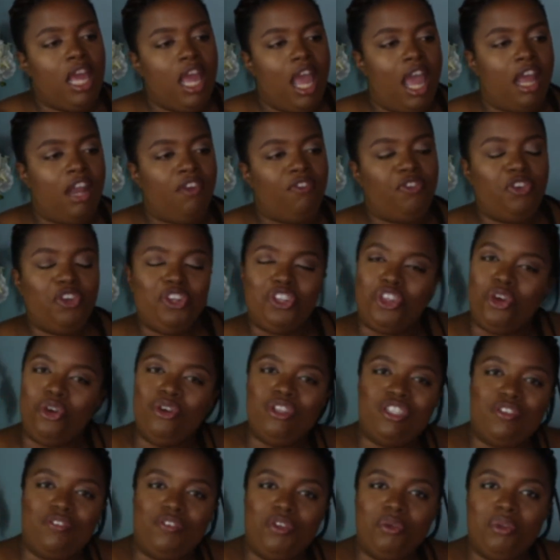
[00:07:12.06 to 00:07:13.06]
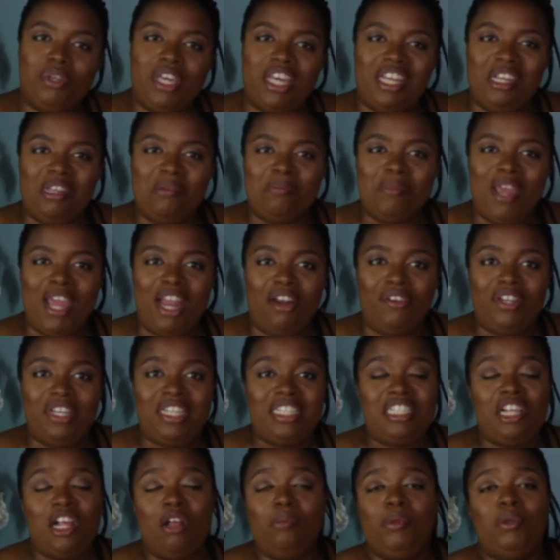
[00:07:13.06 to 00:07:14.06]
And for those of you getting
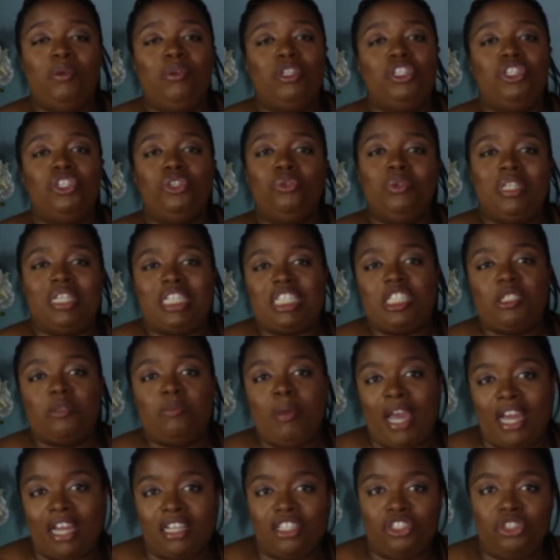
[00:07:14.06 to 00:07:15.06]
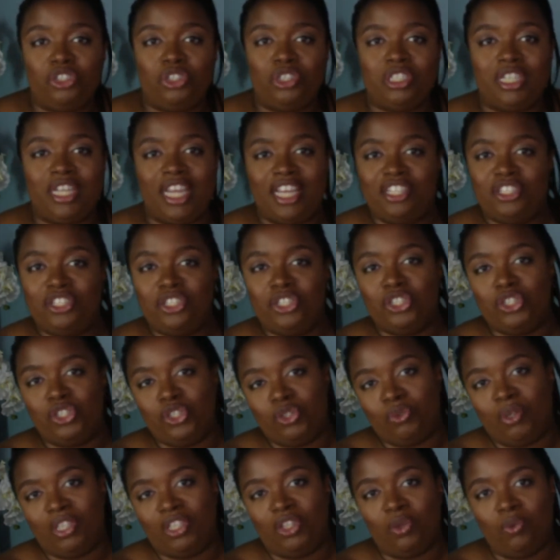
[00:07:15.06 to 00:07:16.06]
married, tell me what you expect your guests to
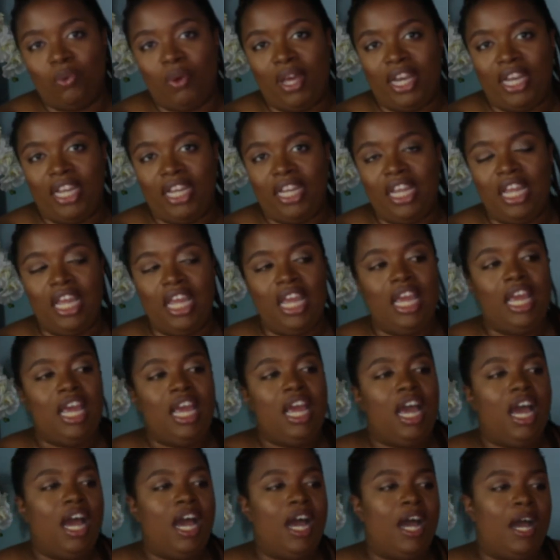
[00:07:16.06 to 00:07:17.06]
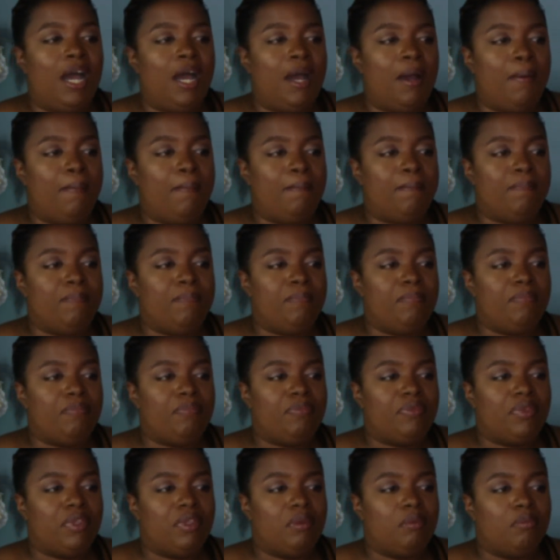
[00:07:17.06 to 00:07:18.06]
do at the wedding.
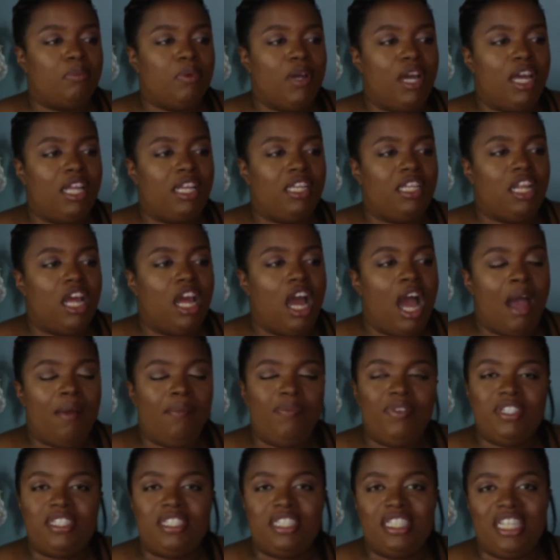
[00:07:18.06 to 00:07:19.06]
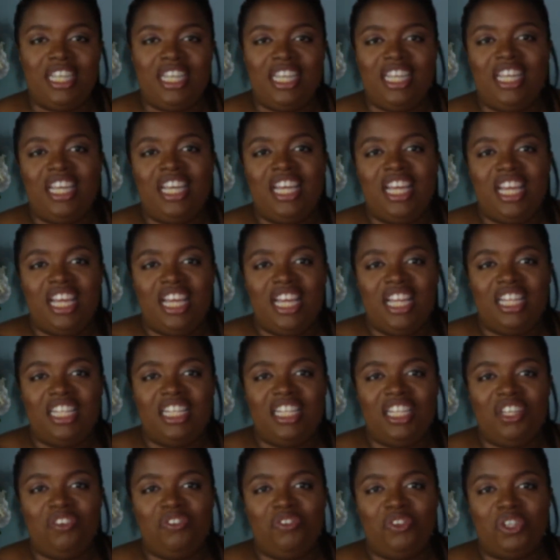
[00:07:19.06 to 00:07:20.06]
But obviously,
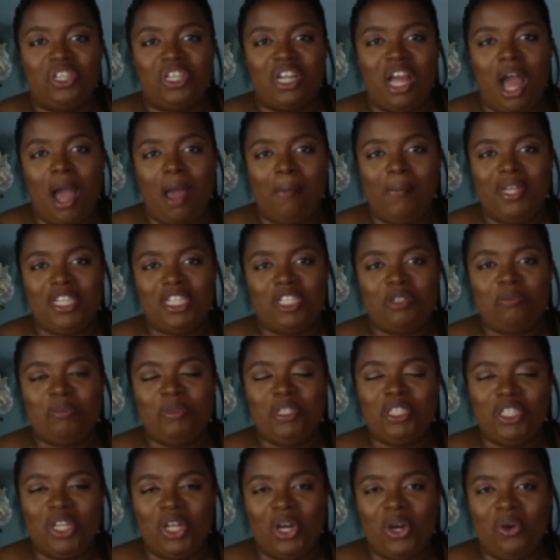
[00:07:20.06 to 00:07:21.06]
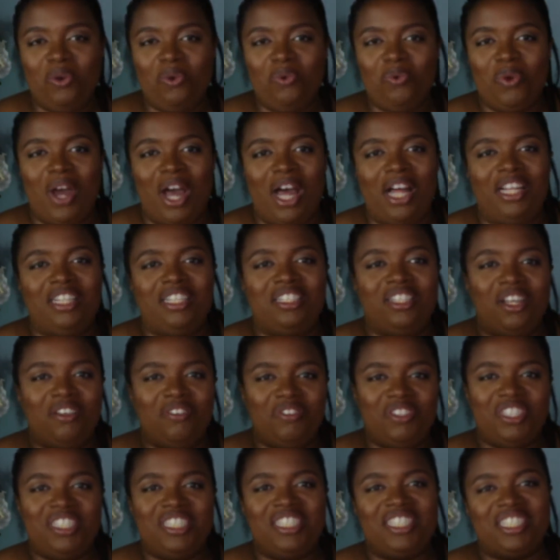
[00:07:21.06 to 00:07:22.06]
leave your comments below. I'll
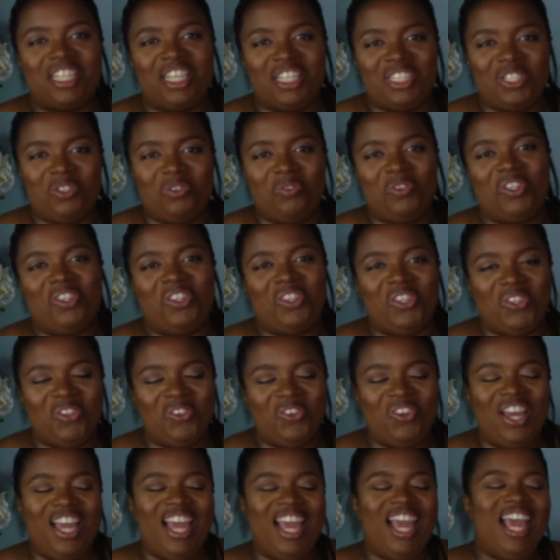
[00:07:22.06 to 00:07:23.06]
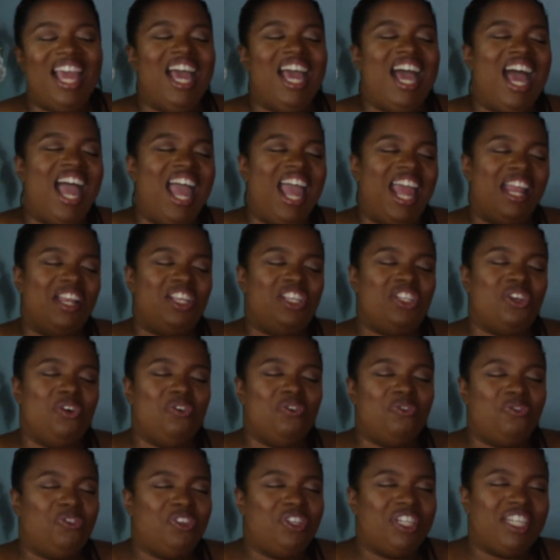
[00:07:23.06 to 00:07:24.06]
love to discuss it with you. And
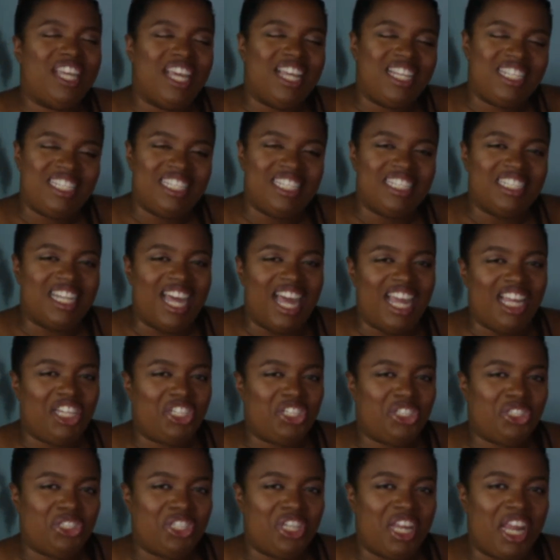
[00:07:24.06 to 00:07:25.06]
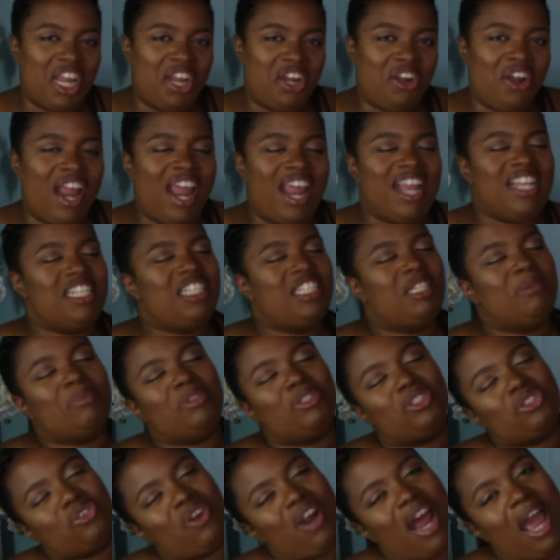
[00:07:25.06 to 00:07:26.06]
don't forget to like, share, and
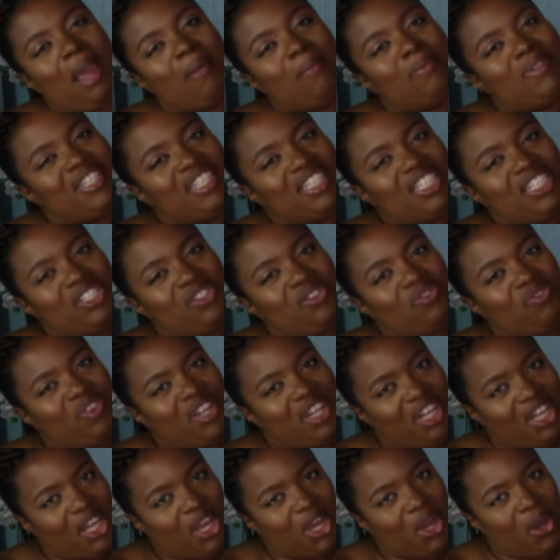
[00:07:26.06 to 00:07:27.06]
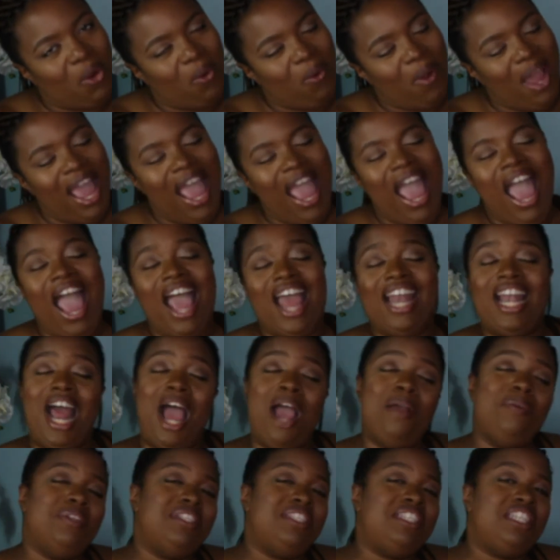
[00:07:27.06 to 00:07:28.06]
subscribe to this video. And
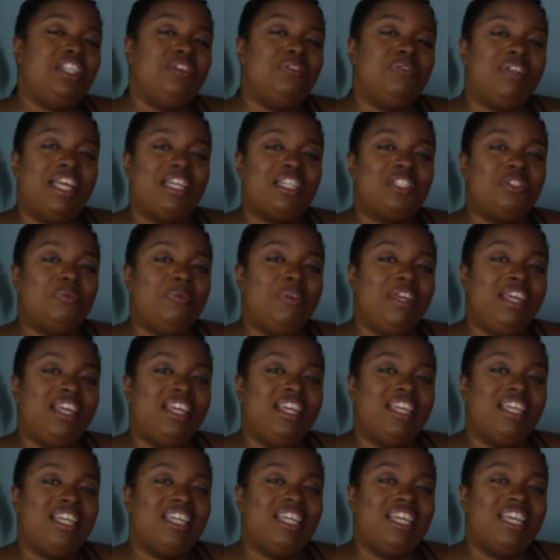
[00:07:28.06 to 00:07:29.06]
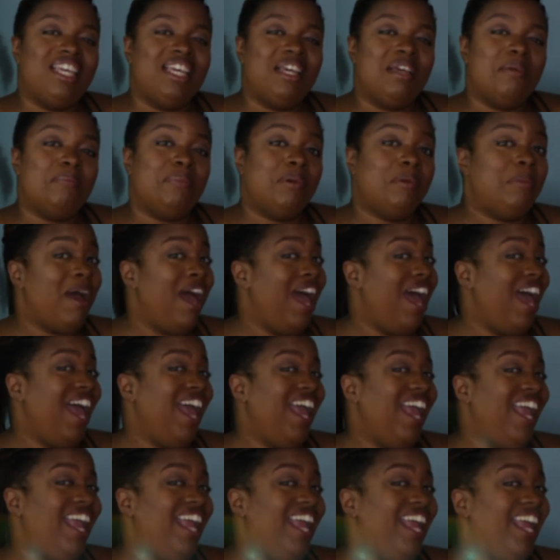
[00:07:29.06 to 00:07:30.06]
I will see you next week.
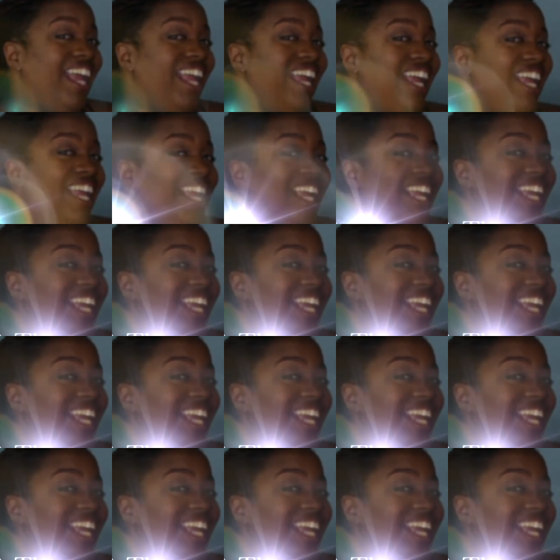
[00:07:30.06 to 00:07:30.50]
Bye-bye.